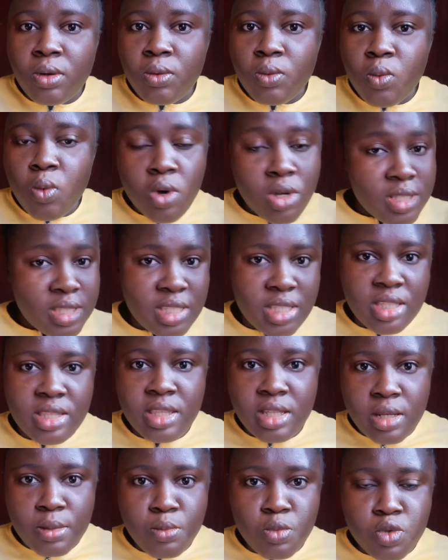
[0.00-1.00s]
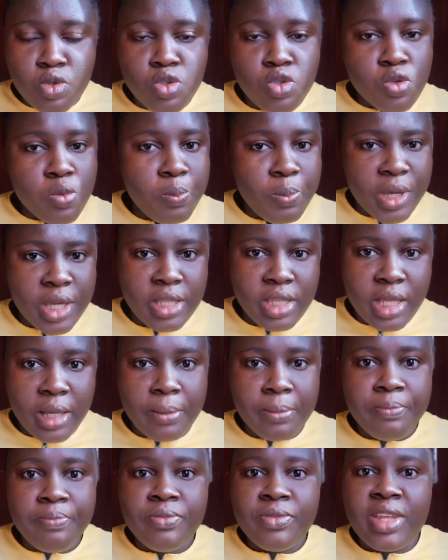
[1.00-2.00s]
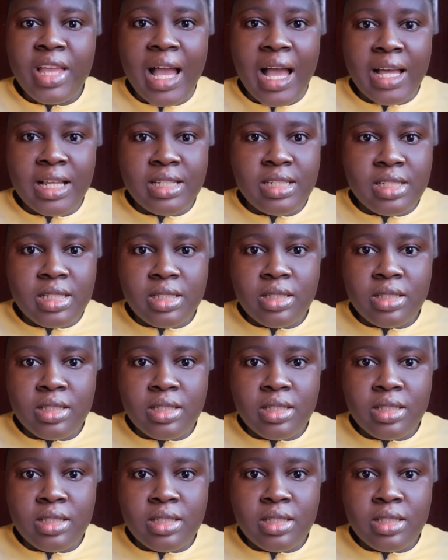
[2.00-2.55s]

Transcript: once in 3 months. You pay them and